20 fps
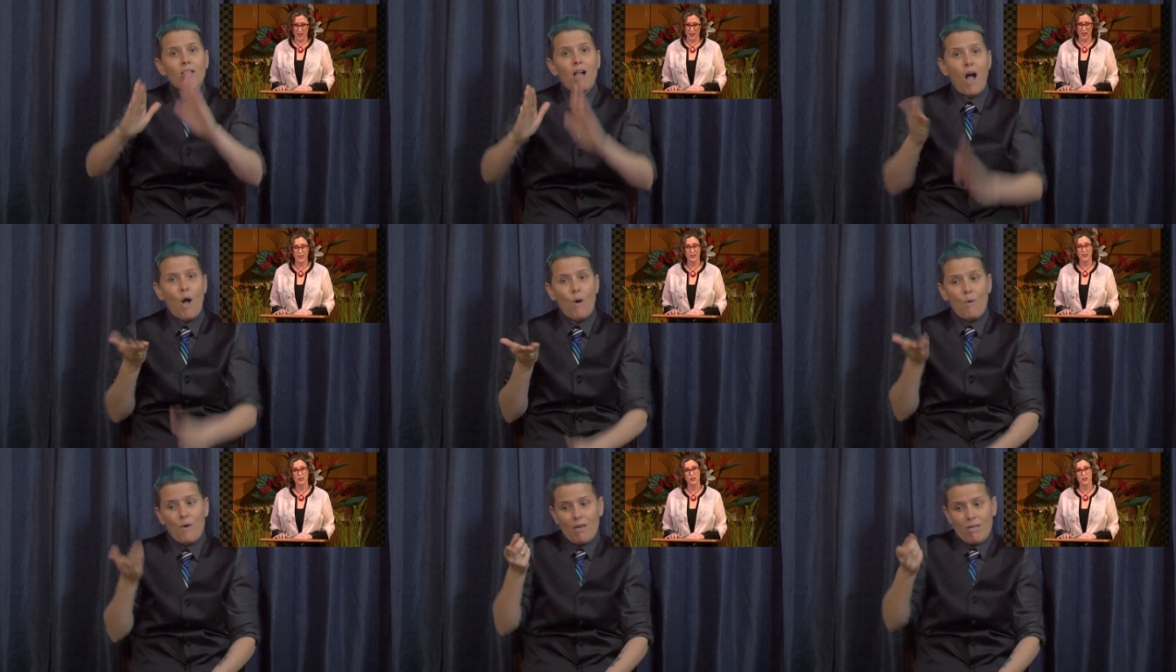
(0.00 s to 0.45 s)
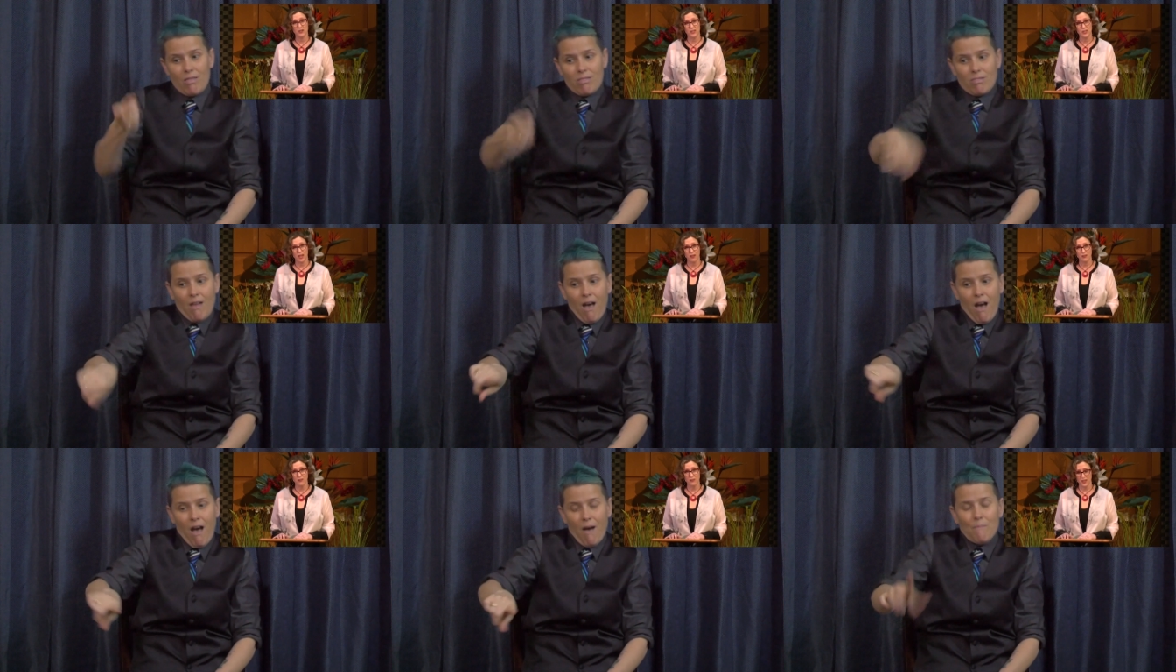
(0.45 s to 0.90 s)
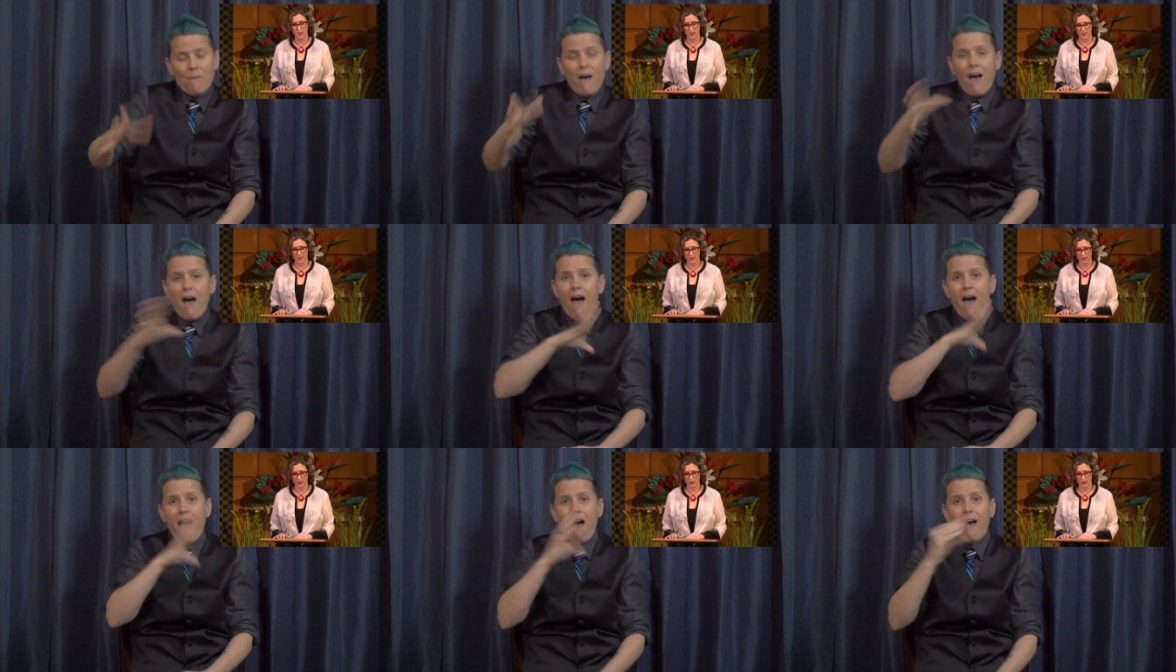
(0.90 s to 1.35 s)
and our deaf and
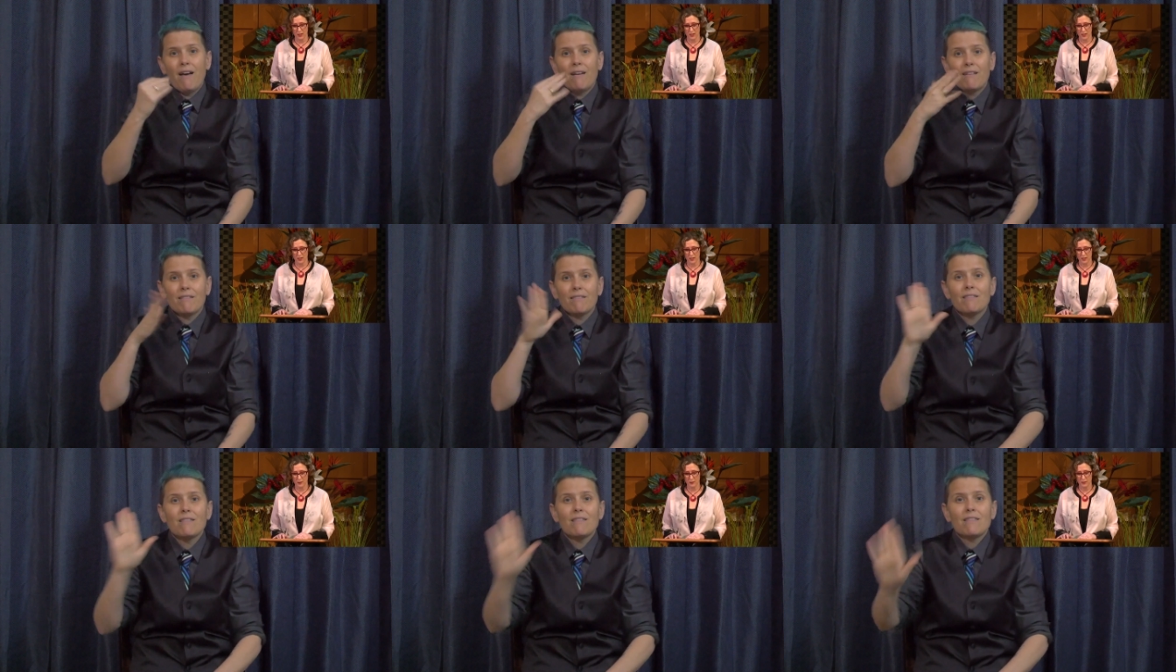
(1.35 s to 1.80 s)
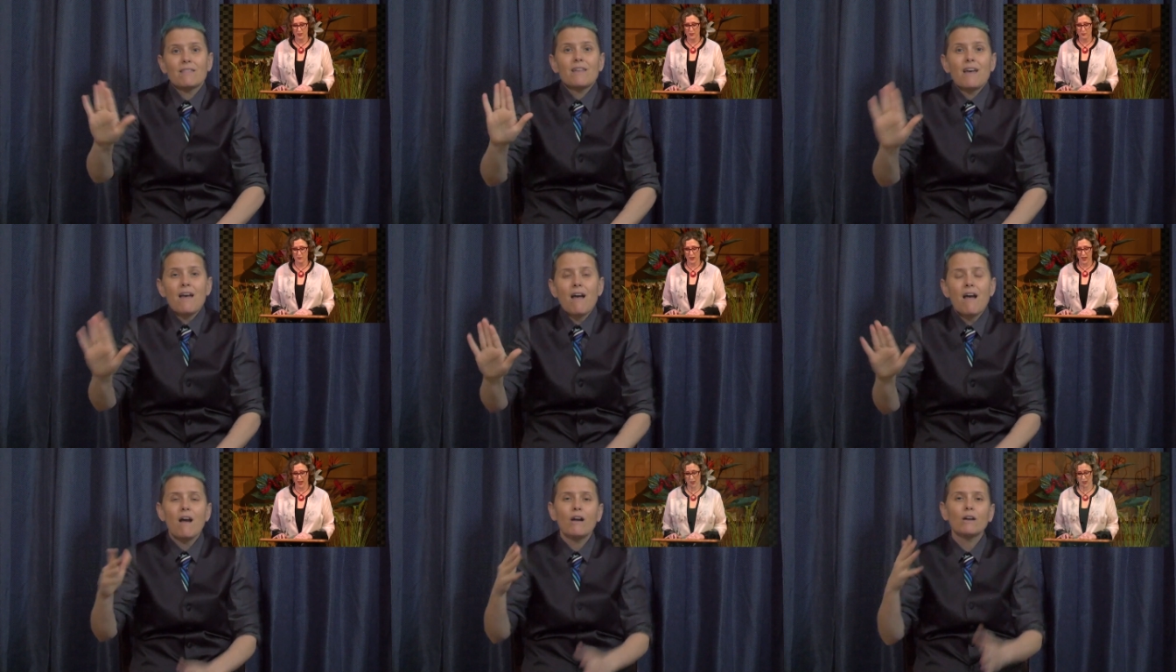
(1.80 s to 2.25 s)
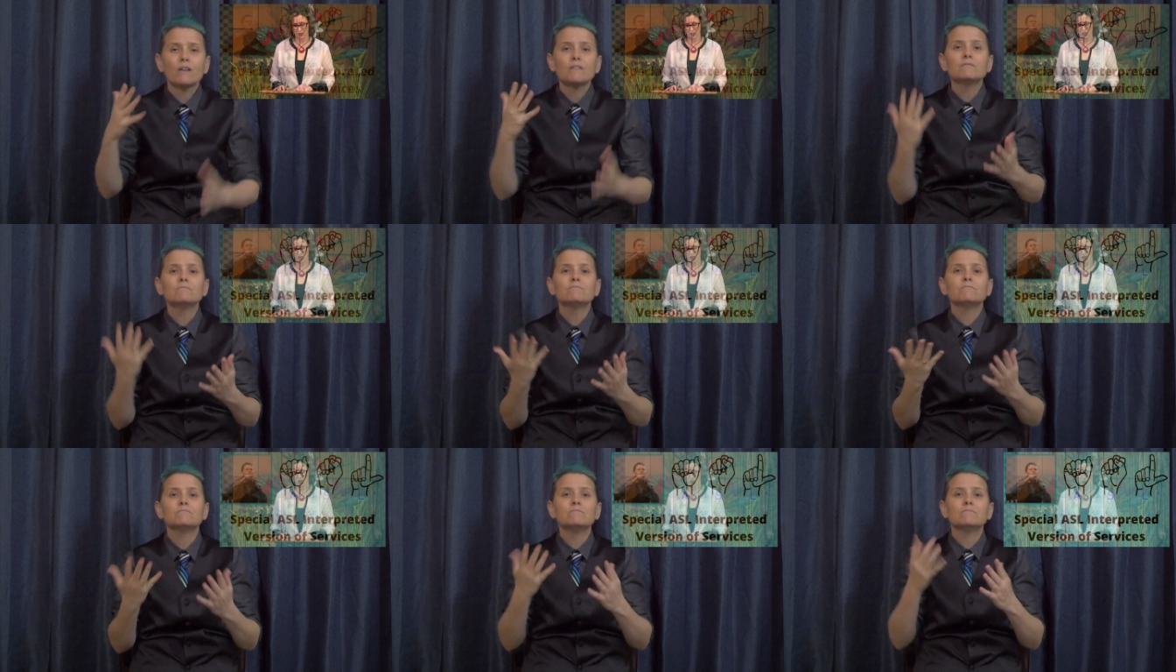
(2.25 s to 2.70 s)
hearing impaired
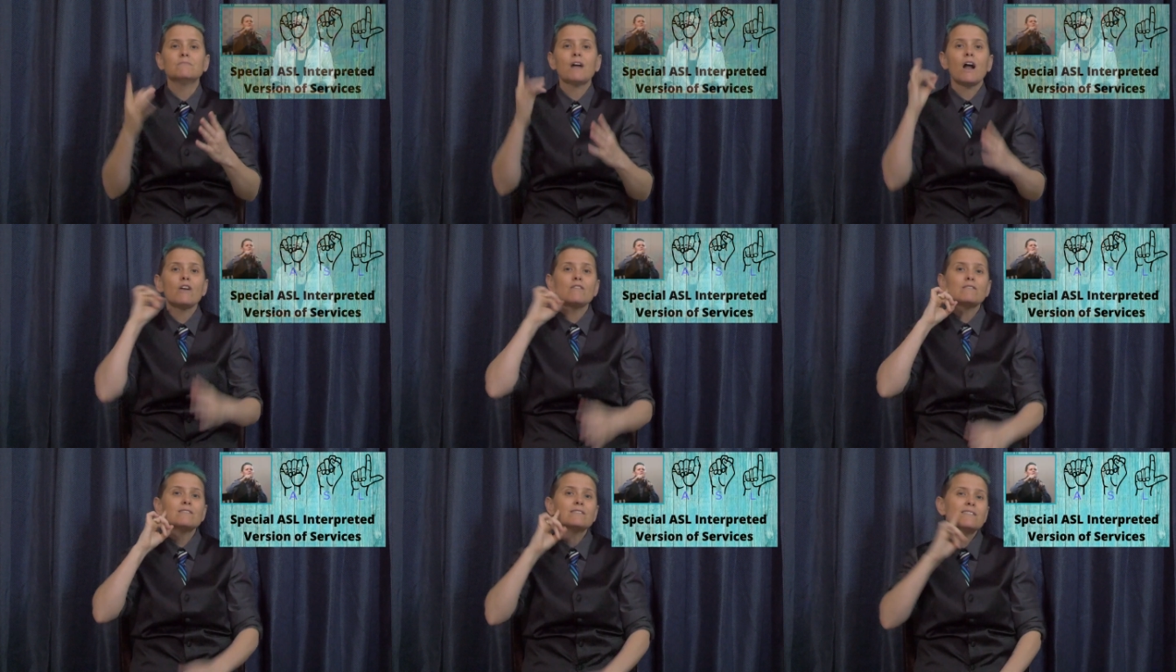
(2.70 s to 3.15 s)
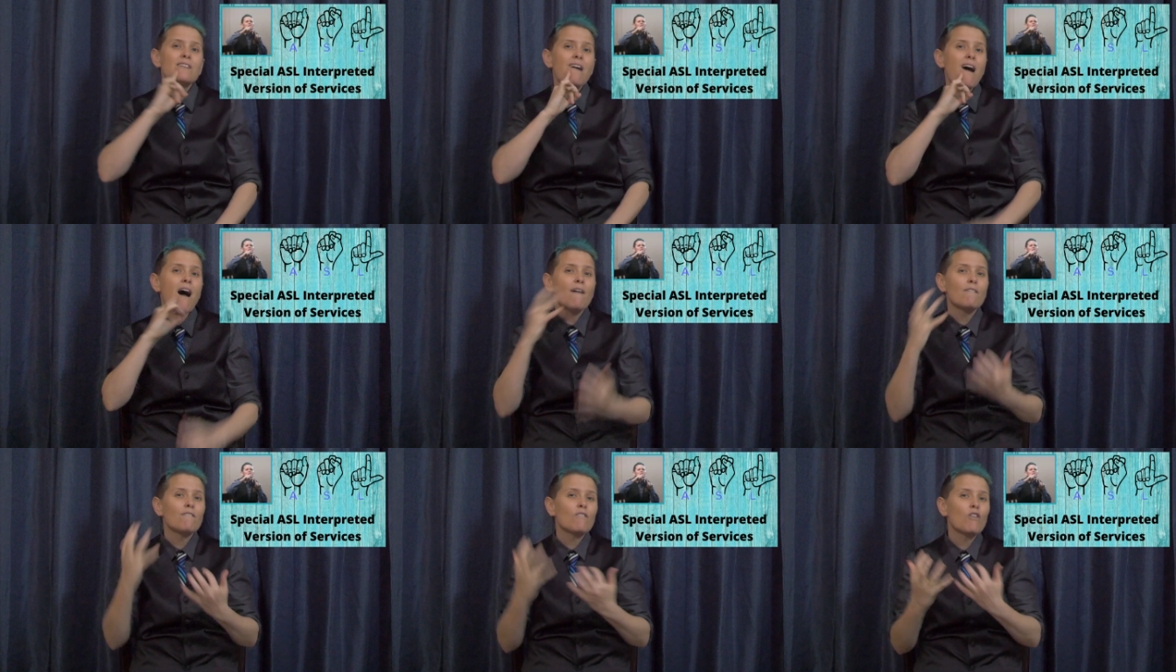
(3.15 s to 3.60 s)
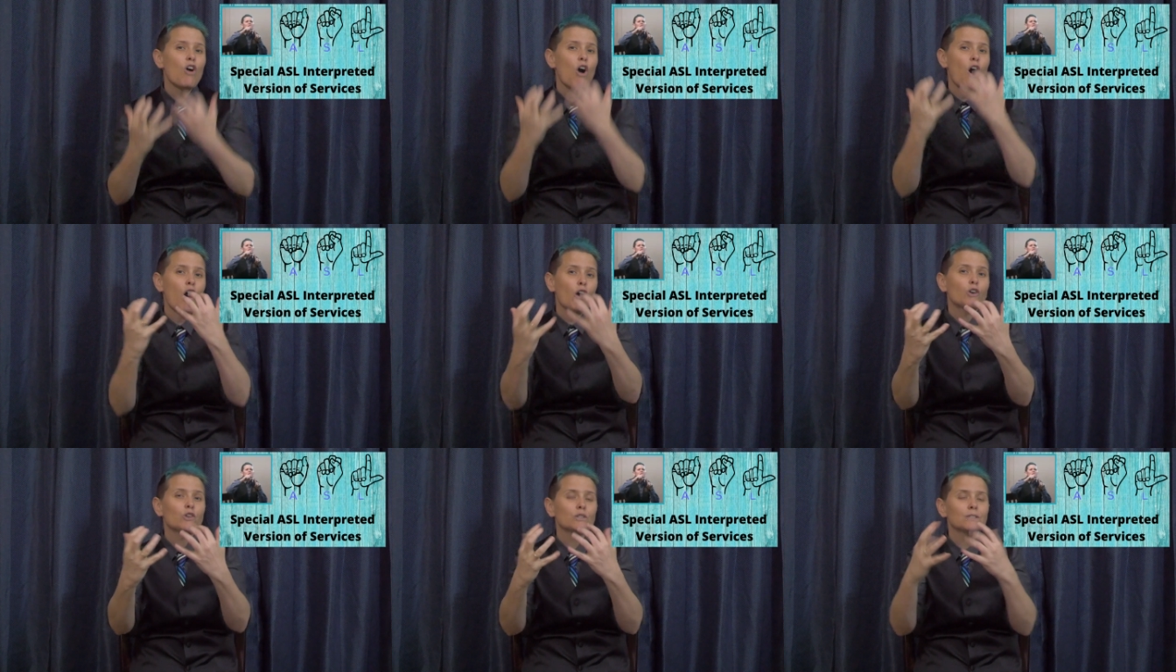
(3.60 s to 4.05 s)
congregants a
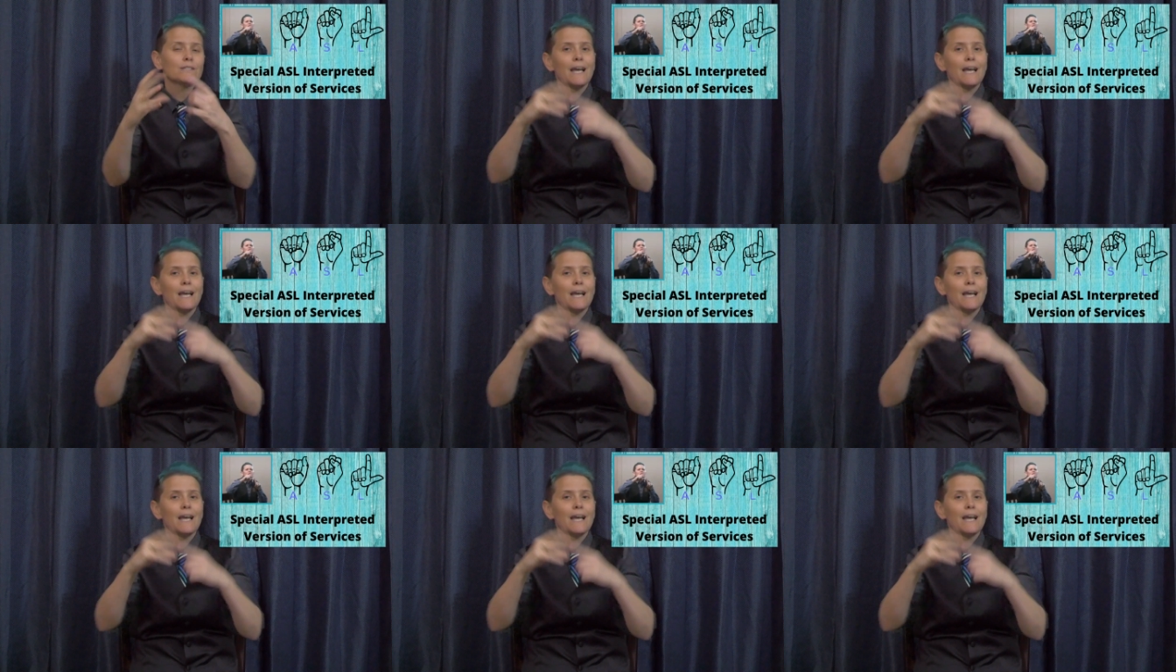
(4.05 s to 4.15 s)
special